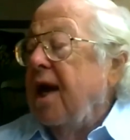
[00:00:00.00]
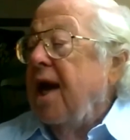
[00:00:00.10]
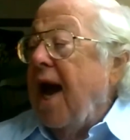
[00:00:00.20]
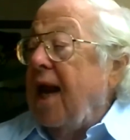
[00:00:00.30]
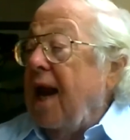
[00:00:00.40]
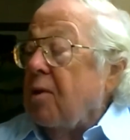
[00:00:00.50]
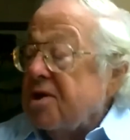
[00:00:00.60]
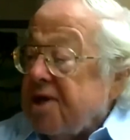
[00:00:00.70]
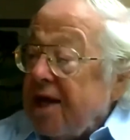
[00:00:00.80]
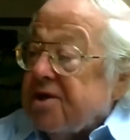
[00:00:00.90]
and they were
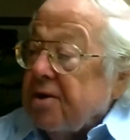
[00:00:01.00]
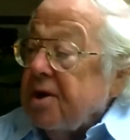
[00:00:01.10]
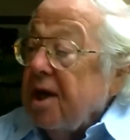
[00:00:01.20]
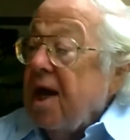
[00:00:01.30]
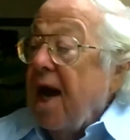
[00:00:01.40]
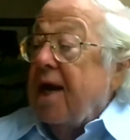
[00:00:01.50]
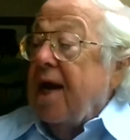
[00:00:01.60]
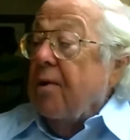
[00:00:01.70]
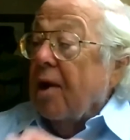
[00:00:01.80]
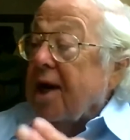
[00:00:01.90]
censored and
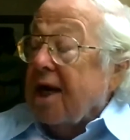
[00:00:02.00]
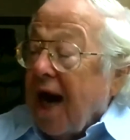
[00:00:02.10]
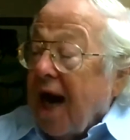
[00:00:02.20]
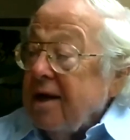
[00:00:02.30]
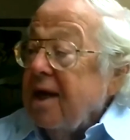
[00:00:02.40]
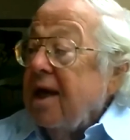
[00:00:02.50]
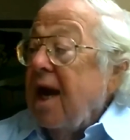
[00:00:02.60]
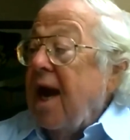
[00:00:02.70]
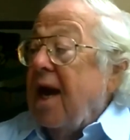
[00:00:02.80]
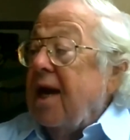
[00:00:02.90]
they were cut
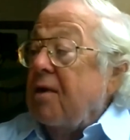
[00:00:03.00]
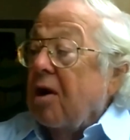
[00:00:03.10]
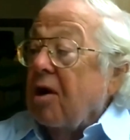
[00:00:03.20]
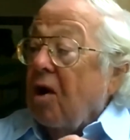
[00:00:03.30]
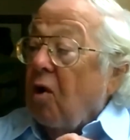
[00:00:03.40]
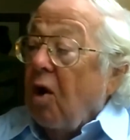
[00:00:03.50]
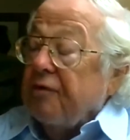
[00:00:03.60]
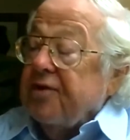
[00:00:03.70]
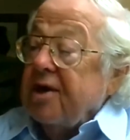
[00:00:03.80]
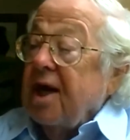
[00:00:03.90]
and they were
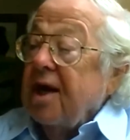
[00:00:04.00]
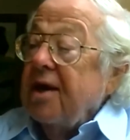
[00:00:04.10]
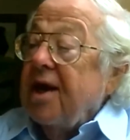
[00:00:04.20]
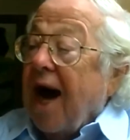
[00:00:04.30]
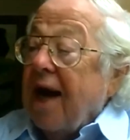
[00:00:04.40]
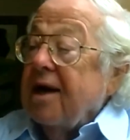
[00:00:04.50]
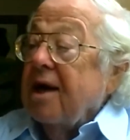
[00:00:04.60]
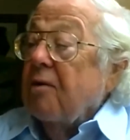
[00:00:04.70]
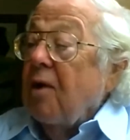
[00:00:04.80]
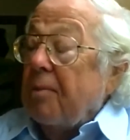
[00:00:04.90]
often not
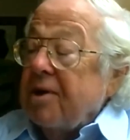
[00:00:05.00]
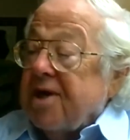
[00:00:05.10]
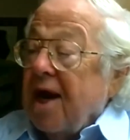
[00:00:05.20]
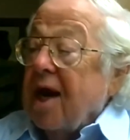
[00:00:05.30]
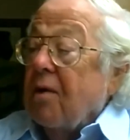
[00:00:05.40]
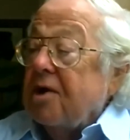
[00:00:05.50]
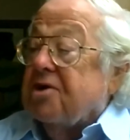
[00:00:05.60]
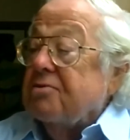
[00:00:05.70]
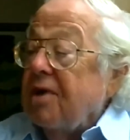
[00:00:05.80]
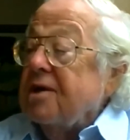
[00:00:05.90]
representing what
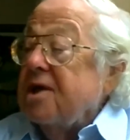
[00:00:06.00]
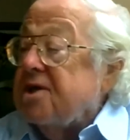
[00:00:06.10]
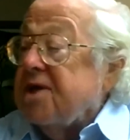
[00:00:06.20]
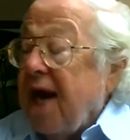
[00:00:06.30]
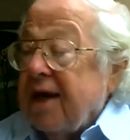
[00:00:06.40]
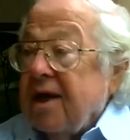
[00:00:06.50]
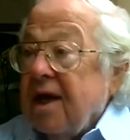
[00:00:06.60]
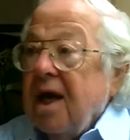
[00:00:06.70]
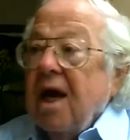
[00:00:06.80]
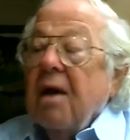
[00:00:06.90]
you really said.
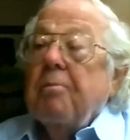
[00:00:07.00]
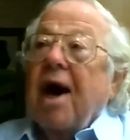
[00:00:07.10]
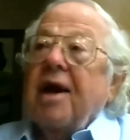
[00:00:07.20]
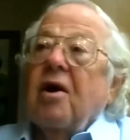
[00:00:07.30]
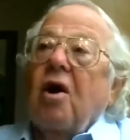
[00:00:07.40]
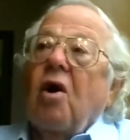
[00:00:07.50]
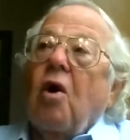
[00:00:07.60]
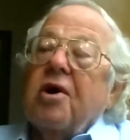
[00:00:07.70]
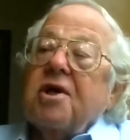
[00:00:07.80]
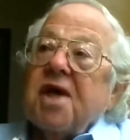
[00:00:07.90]
But
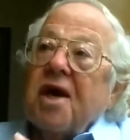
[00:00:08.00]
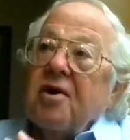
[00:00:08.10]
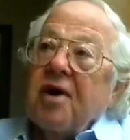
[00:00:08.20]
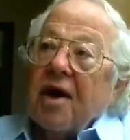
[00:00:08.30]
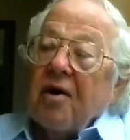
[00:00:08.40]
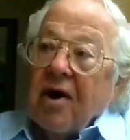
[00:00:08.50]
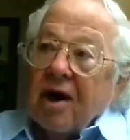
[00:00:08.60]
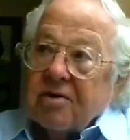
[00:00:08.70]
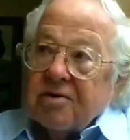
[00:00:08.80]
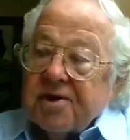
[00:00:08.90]
on these internet
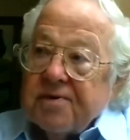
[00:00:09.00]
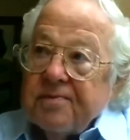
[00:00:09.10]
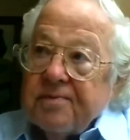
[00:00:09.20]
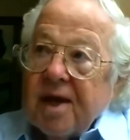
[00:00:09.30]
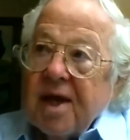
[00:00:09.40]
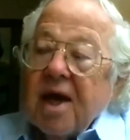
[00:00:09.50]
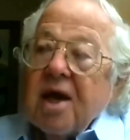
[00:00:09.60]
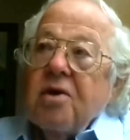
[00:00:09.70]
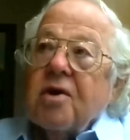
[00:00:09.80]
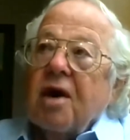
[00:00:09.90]
articles,
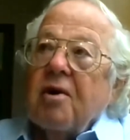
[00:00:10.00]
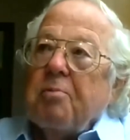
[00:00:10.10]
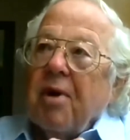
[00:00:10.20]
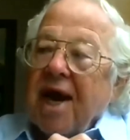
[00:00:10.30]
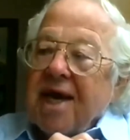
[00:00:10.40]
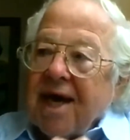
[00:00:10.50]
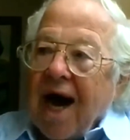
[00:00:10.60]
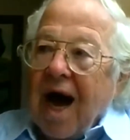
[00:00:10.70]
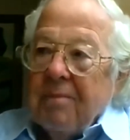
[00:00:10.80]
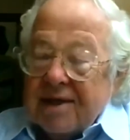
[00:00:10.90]
you can put a
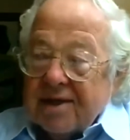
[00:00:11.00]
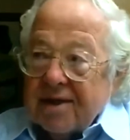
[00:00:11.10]
comment